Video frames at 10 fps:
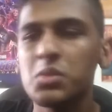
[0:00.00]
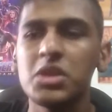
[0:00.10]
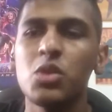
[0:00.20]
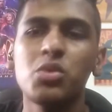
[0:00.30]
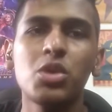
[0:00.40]
We
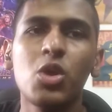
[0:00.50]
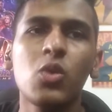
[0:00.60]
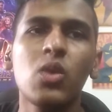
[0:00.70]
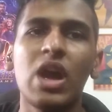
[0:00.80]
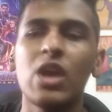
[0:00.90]
don't
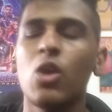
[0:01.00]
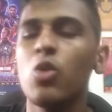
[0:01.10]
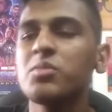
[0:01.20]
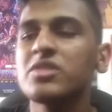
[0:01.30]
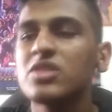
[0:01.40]
know. I
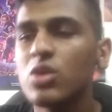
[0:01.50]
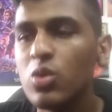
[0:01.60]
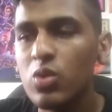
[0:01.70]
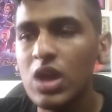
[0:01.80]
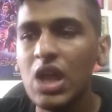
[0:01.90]
hope
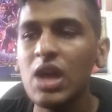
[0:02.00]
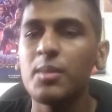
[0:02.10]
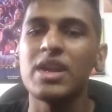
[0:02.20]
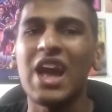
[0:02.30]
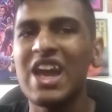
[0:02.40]
so,
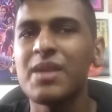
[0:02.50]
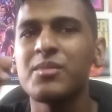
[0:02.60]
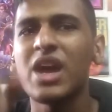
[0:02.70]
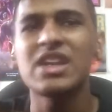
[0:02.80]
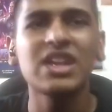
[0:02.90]
but I am
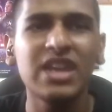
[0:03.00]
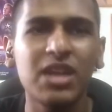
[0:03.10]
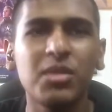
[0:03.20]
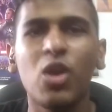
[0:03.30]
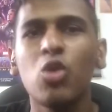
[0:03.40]
not gonna
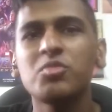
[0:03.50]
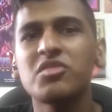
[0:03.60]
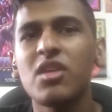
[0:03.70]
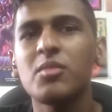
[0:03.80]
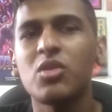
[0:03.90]
get my hopes
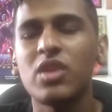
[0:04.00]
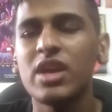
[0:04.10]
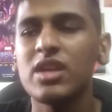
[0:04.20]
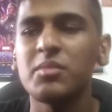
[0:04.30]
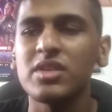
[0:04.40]
up,
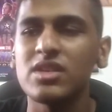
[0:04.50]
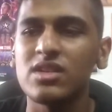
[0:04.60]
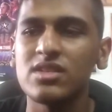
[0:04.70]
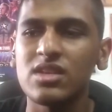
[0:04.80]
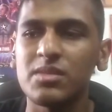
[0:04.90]
alright?
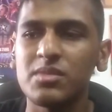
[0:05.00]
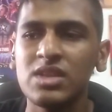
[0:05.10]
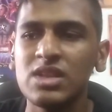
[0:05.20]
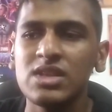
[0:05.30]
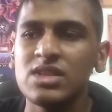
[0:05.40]
Because
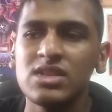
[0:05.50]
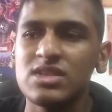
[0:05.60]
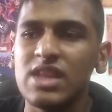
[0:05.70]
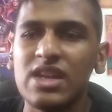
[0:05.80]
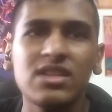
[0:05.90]

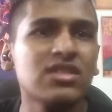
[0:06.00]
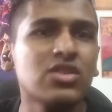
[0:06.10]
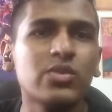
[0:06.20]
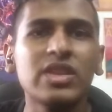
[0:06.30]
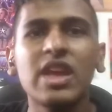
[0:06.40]
that
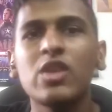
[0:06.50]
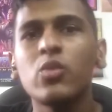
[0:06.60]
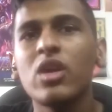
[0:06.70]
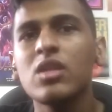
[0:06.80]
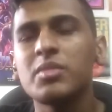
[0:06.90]
doesn't really end
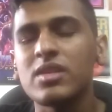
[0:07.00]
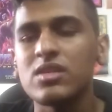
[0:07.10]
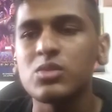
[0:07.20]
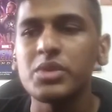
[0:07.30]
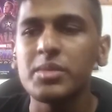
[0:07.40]
well,
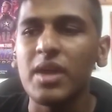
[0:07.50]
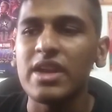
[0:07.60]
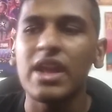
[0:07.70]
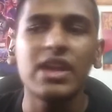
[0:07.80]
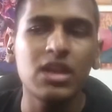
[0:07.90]
because we
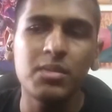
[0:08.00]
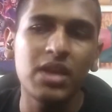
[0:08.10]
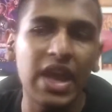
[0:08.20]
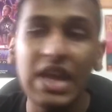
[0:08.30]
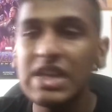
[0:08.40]
might end up
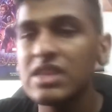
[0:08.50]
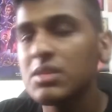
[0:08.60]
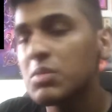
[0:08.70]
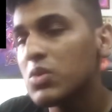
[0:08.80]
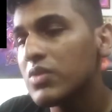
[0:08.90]
hating
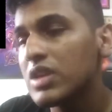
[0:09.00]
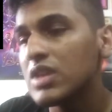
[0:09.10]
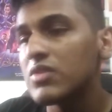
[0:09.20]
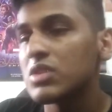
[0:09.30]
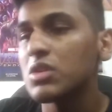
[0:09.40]
the movie,
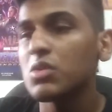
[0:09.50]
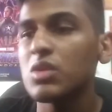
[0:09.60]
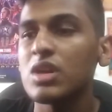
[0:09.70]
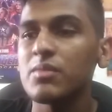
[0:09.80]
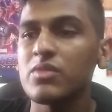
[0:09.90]
even
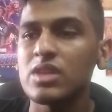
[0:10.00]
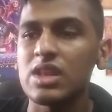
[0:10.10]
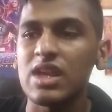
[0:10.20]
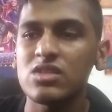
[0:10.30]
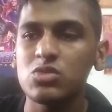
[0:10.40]
though the
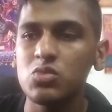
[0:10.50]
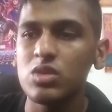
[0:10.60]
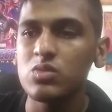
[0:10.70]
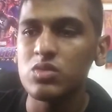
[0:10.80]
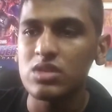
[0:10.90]
last two
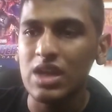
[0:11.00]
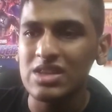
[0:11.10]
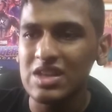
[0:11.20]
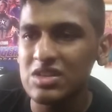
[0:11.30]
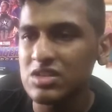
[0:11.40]
ones were not
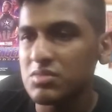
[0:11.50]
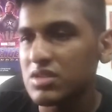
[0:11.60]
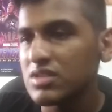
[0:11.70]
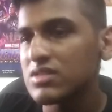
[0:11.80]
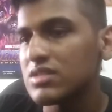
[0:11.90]
that good,
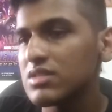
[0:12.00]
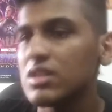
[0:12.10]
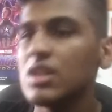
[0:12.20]
but still.